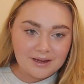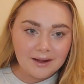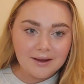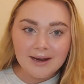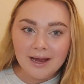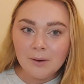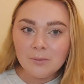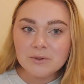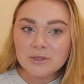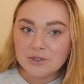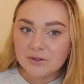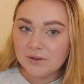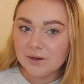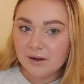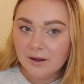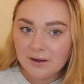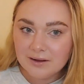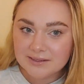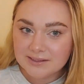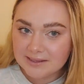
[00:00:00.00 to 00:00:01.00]
now on to the
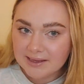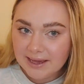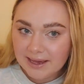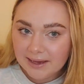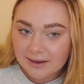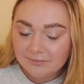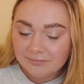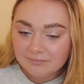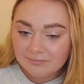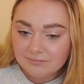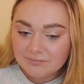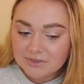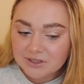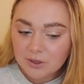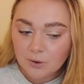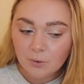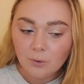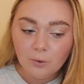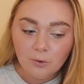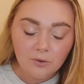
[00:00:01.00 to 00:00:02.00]
last thing.
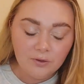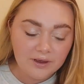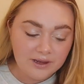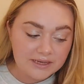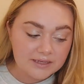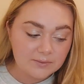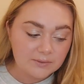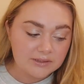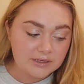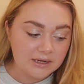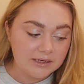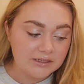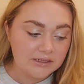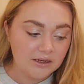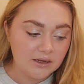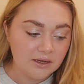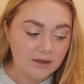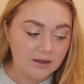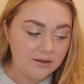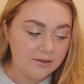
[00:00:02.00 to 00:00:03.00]
So all of this was
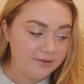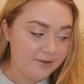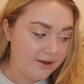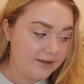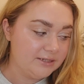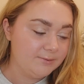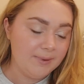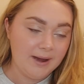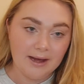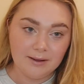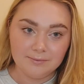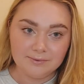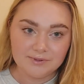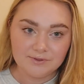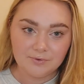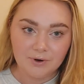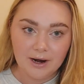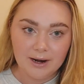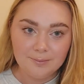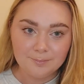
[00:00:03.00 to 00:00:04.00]
under
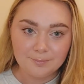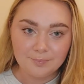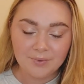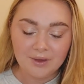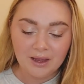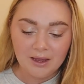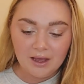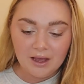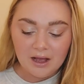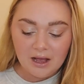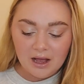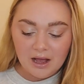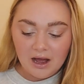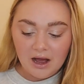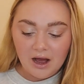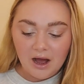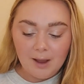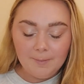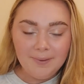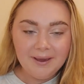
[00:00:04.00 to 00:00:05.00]
£30, right?
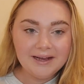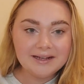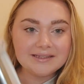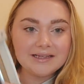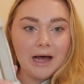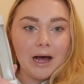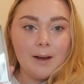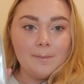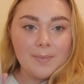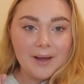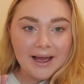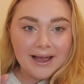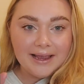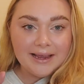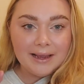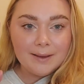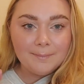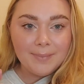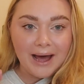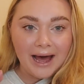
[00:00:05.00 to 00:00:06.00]
I picked up
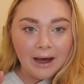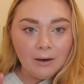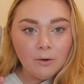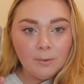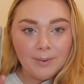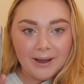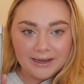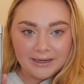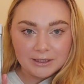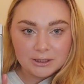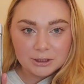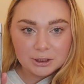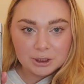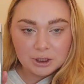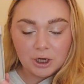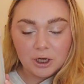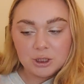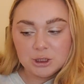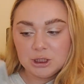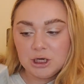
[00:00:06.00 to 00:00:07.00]
a power bank
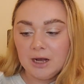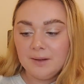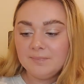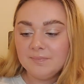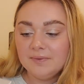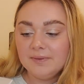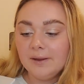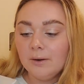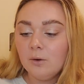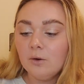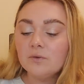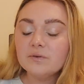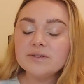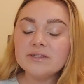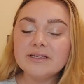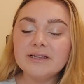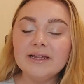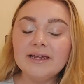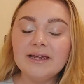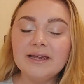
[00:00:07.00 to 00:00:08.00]
charger. Now,
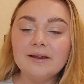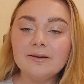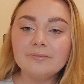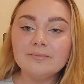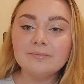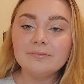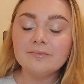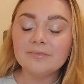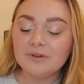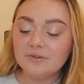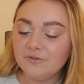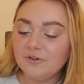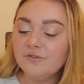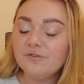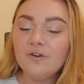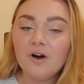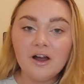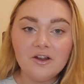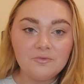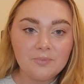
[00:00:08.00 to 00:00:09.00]
obviously, for
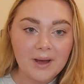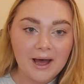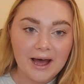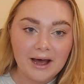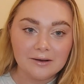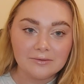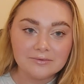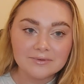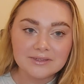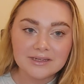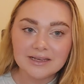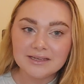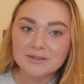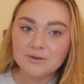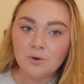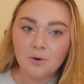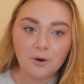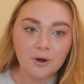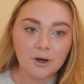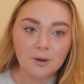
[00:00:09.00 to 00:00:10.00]
£5, it's
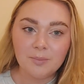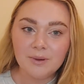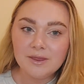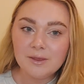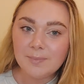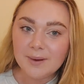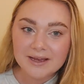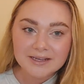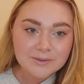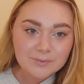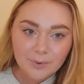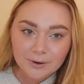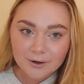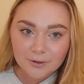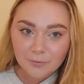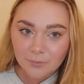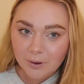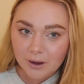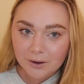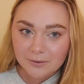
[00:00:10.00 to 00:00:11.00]
not going to be the best one
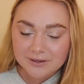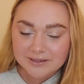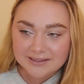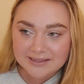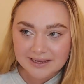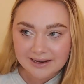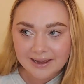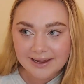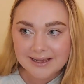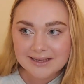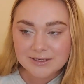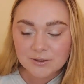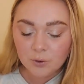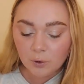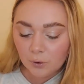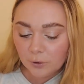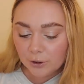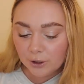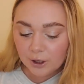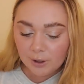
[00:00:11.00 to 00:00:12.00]
in the world, is it? Like, it's
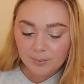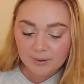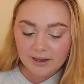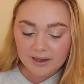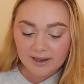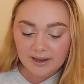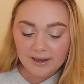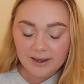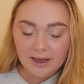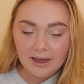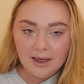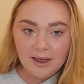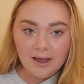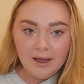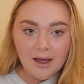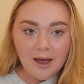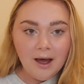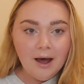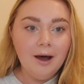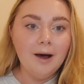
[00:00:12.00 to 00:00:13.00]
not going to be
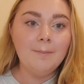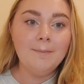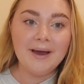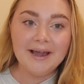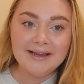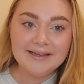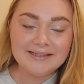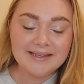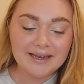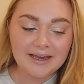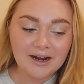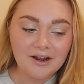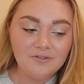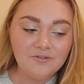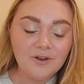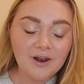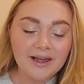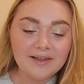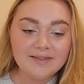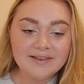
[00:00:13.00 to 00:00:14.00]
amazing. And I
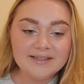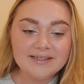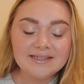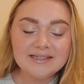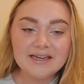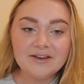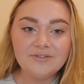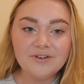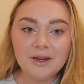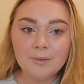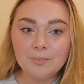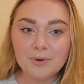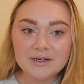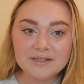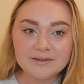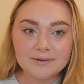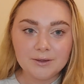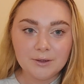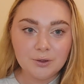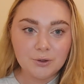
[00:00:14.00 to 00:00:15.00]
feel like this is definitely a
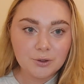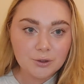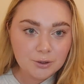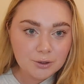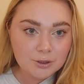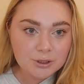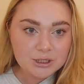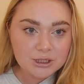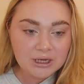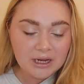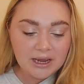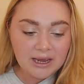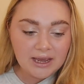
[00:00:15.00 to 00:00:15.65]
present that you could,